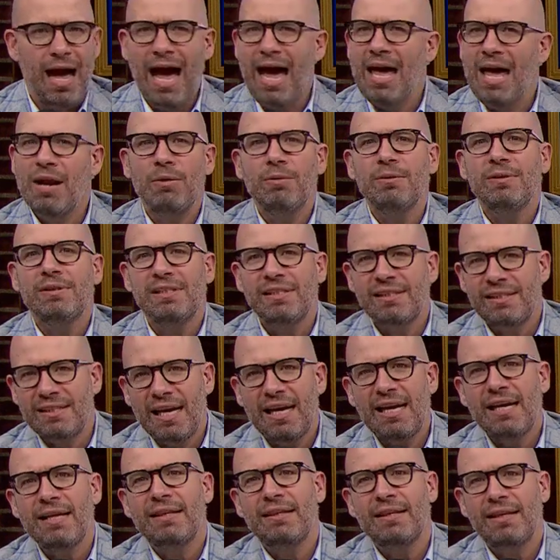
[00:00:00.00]
I don't
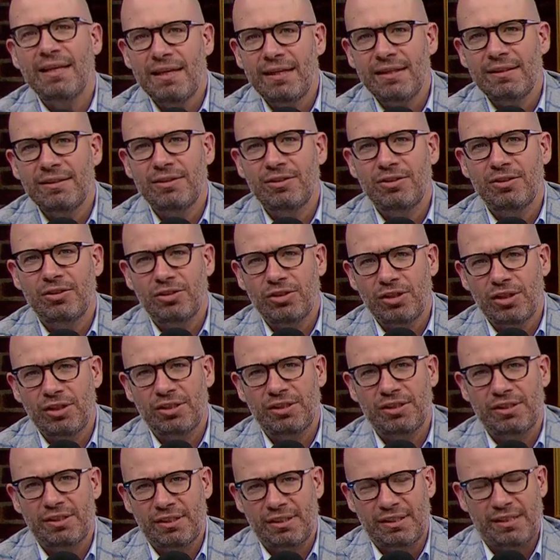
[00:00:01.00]
say things
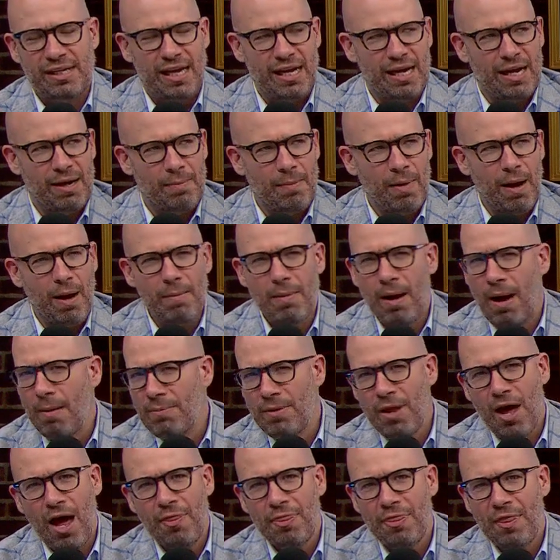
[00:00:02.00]
just to say them. I'm,
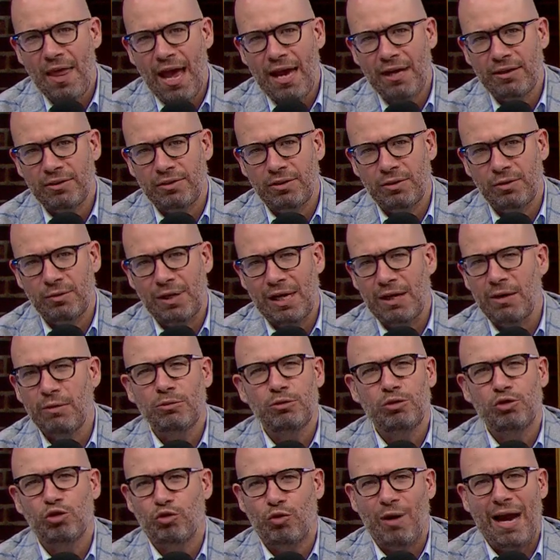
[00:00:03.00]
I'm not that dude. I
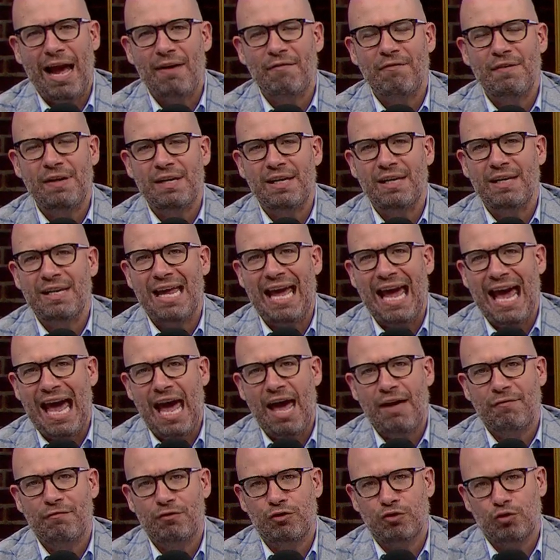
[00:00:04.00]
don't traffic in
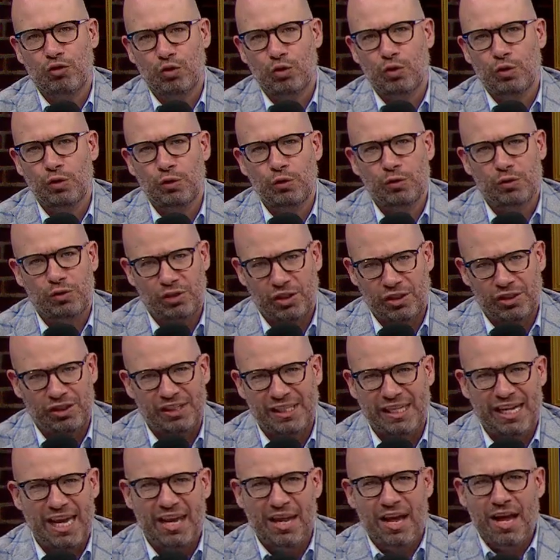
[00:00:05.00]
half truths
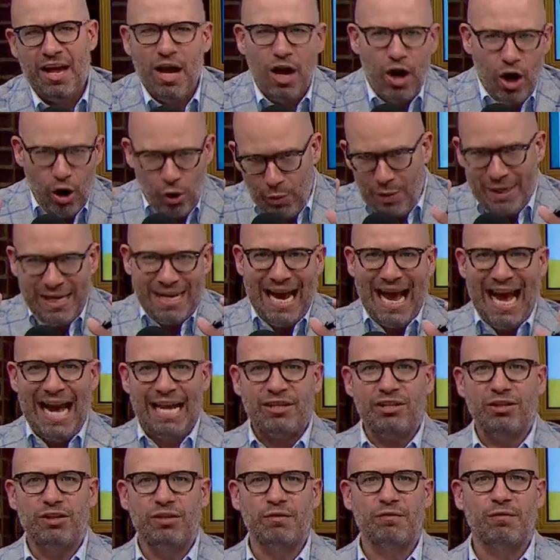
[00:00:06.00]
just to get a
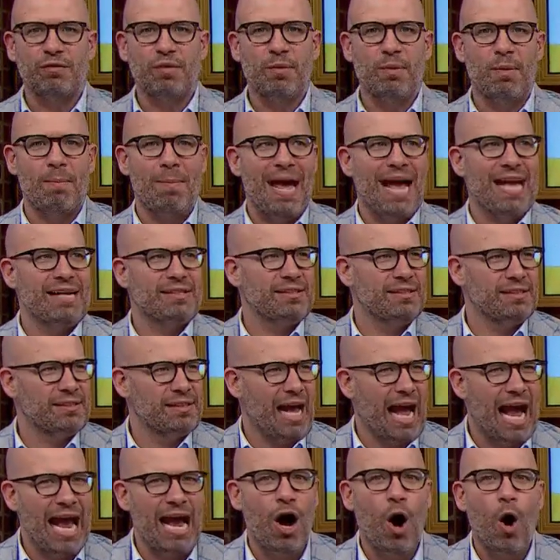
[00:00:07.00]
reaction from the
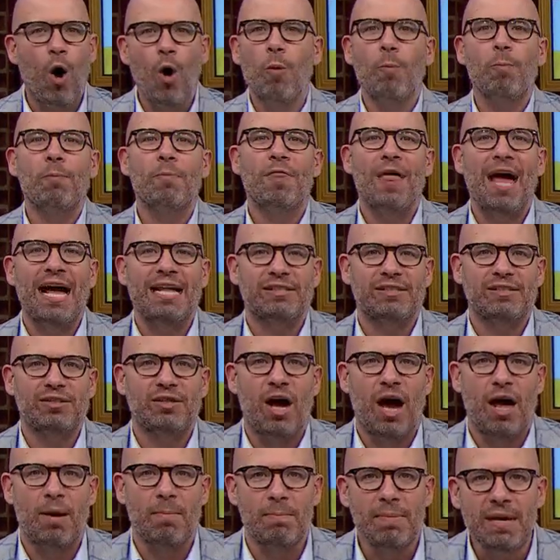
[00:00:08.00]
masses. I hope that's
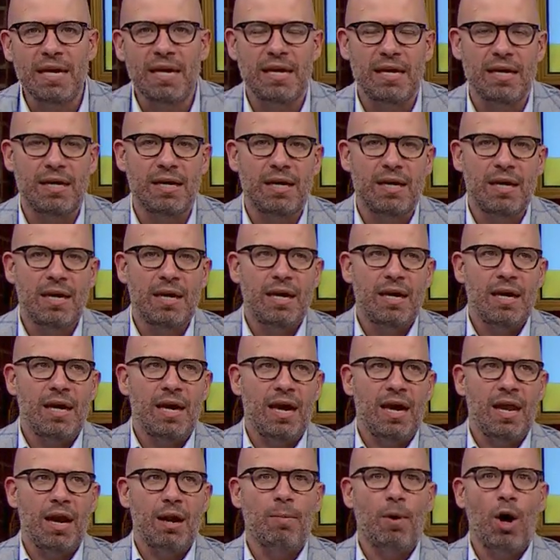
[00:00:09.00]
not me.
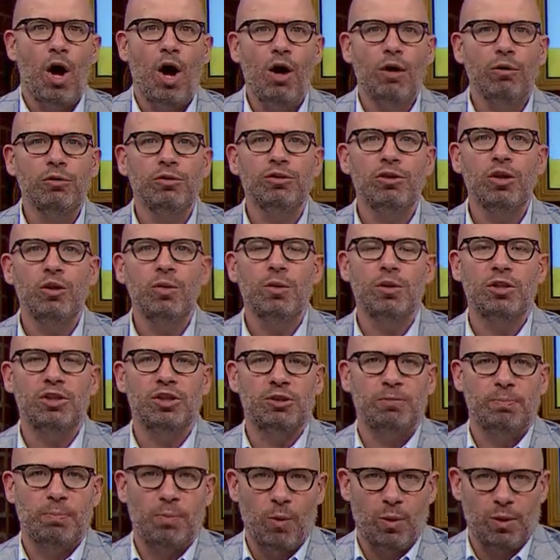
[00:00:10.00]
And I'm also a
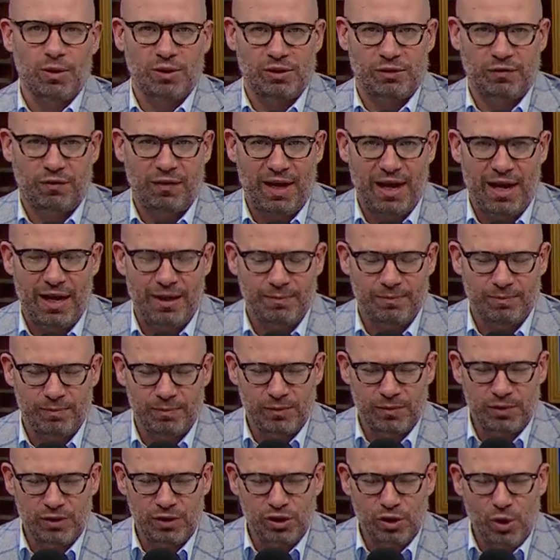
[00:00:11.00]
sports fan,
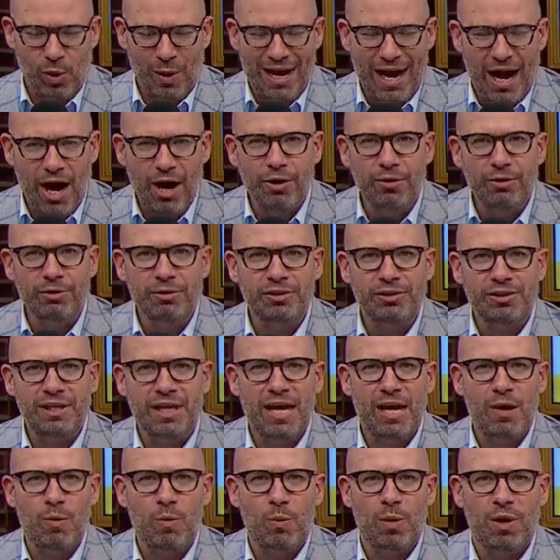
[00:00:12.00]
so I
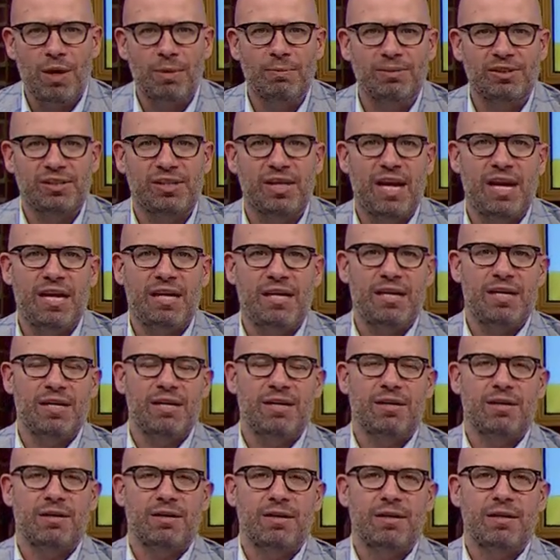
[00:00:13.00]
understand what I'm saying
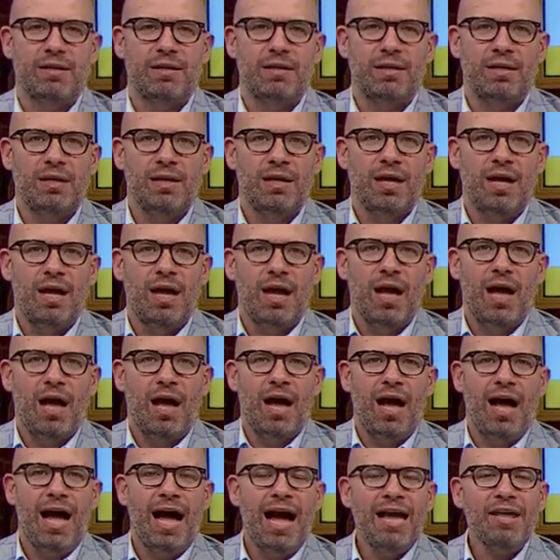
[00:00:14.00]
here.
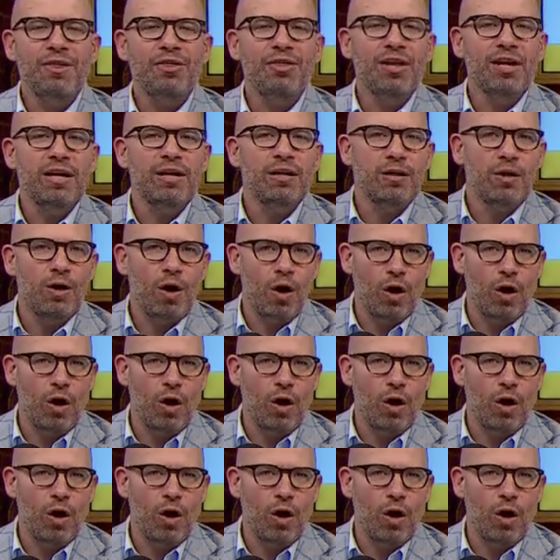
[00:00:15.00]
I think